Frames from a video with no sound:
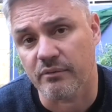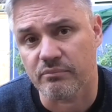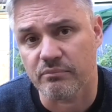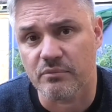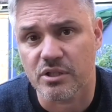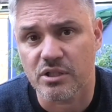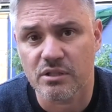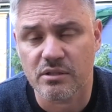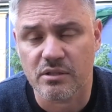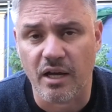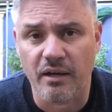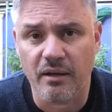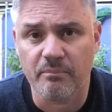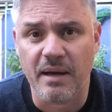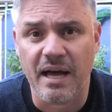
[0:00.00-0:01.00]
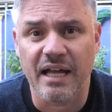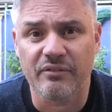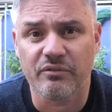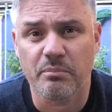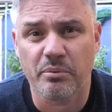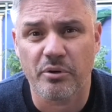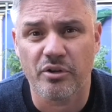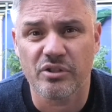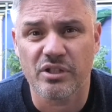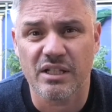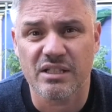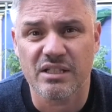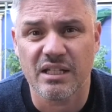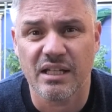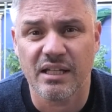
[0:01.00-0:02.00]
I was part of a
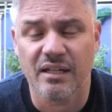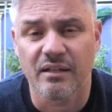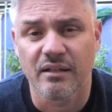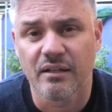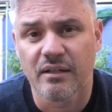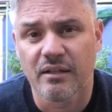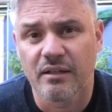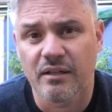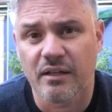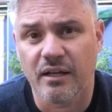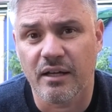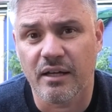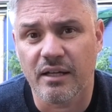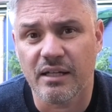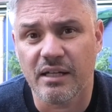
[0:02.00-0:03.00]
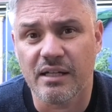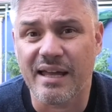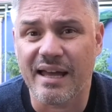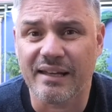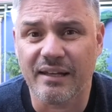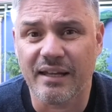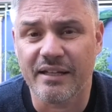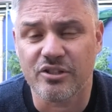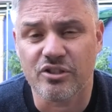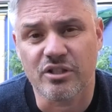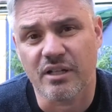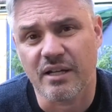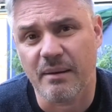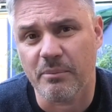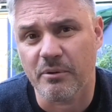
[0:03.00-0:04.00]
protest here in Adelaide
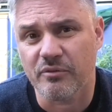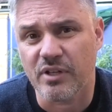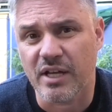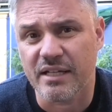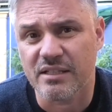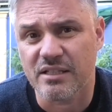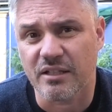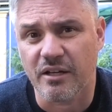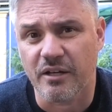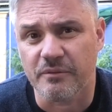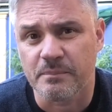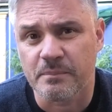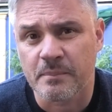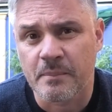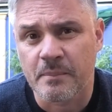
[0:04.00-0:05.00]
just a couple of days ago.